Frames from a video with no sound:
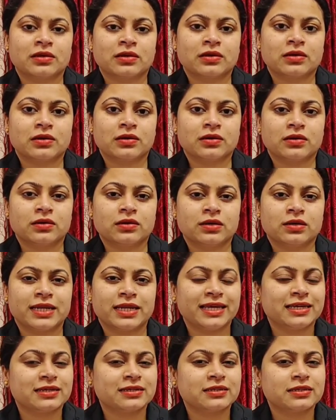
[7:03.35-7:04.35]

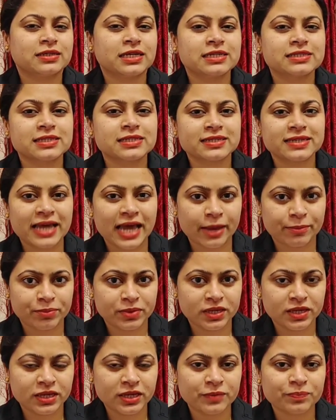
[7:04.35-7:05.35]
Is it
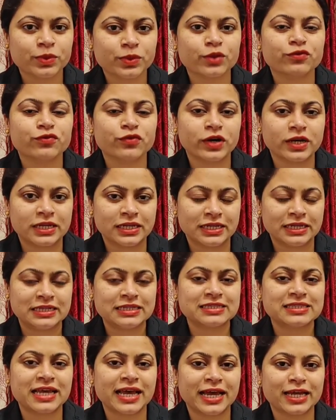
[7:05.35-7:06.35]
happy, funny,
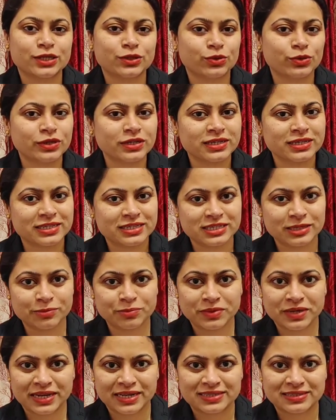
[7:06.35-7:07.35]
sad, or
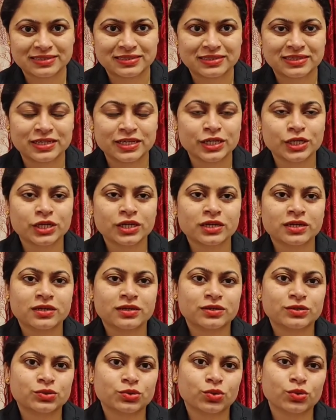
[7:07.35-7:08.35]
depressed?
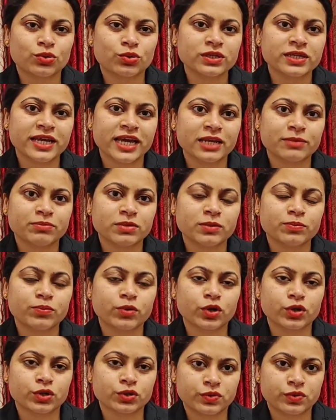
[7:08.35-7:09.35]
Tone can be
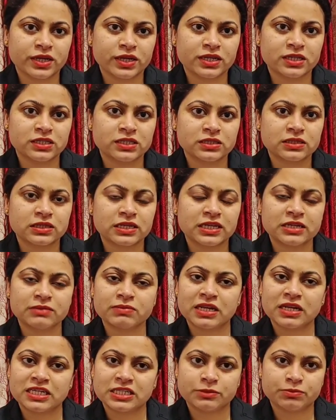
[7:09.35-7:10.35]
portrayed in
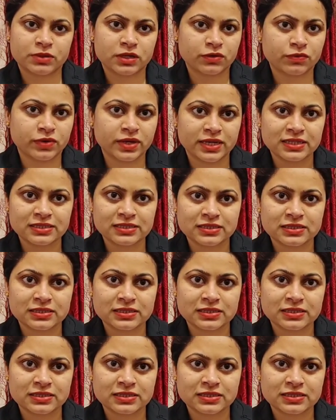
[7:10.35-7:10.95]
multiple ways.